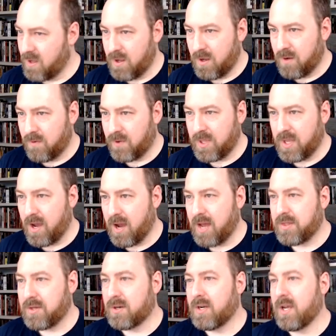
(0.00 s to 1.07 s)
For the
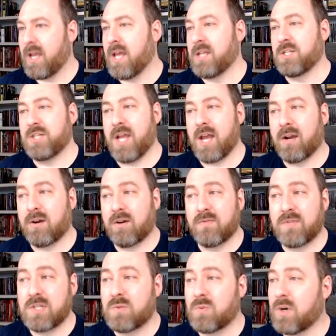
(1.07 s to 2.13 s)
author and channeler of
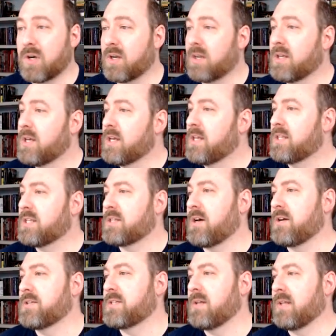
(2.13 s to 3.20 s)
this work, this
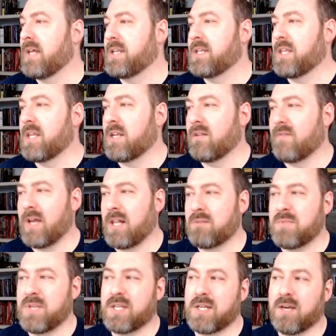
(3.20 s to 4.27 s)
also led to the
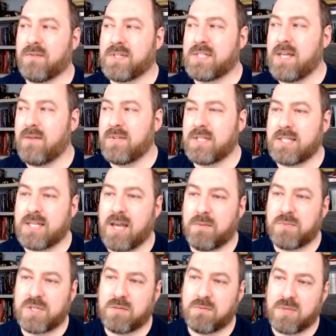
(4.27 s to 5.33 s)
development of 7
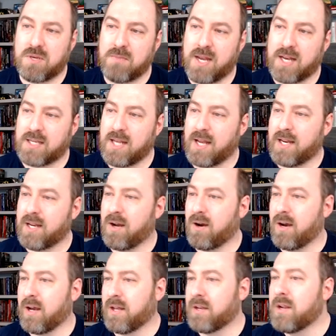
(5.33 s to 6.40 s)
steps to be meditated
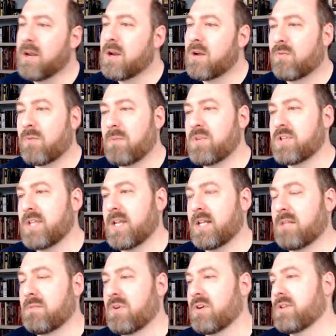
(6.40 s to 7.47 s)
on, representing
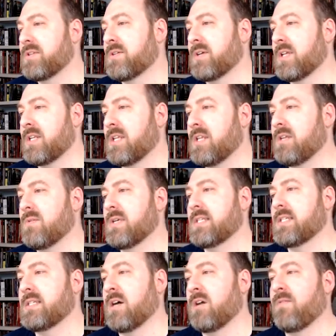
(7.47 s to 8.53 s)
the personal
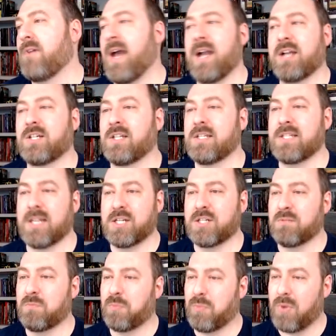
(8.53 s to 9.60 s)
continuous
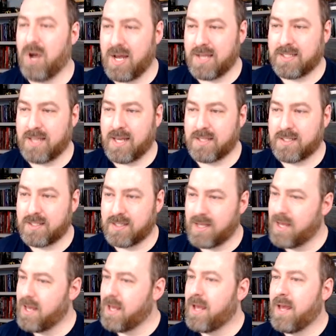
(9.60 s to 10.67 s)
self-actualization process.
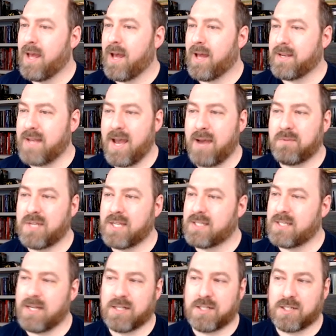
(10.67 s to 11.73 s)
Adapt as
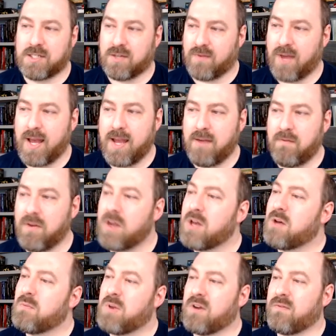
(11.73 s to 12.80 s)
needed to survive,
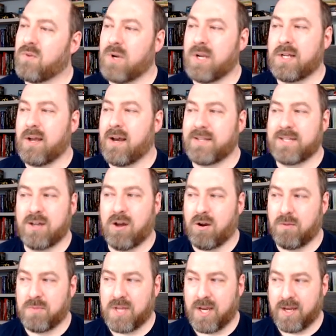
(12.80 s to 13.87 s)
but avoid causing
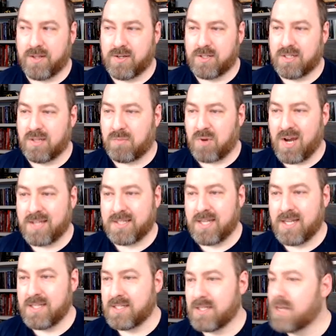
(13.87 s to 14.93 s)
harm to others in the
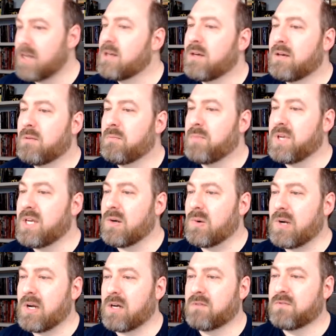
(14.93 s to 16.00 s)
process. Be
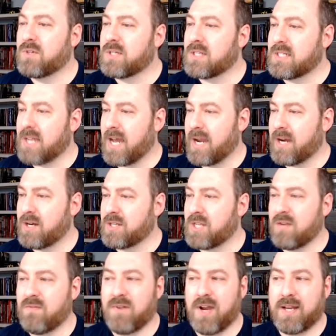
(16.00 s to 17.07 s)
aware of your desires
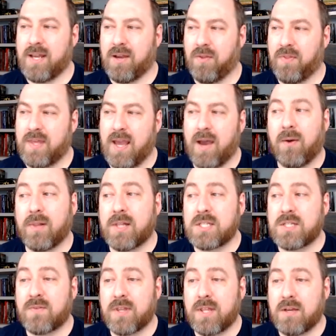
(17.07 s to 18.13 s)
and find healthy
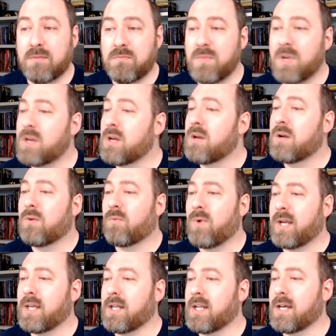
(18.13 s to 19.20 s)
outlets for them.
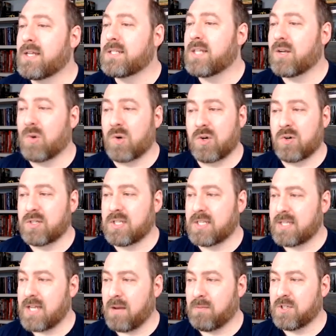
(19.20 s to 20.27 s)
Recognize that order is
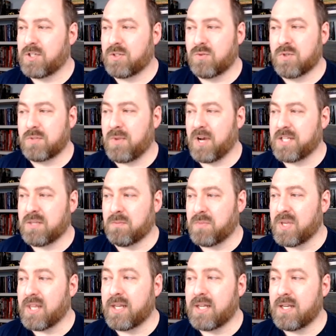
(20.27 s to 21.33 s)
established through
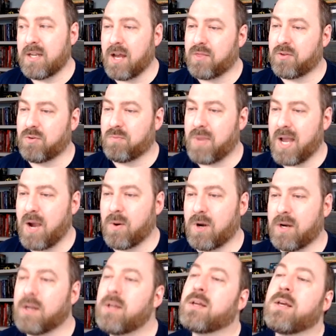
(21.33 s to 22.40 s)
responsibility, not through power.